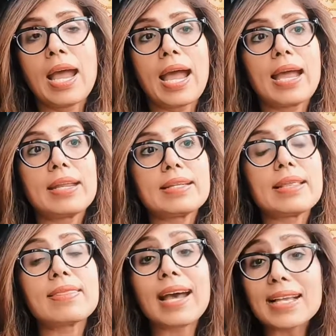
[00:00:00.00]
And
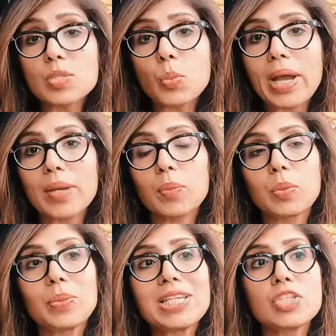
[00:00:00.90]
that's why
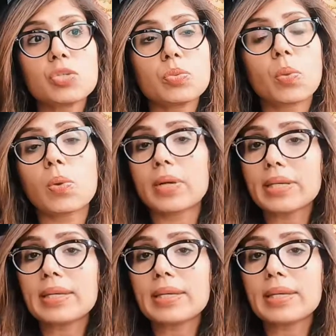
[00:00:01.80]
when we do auric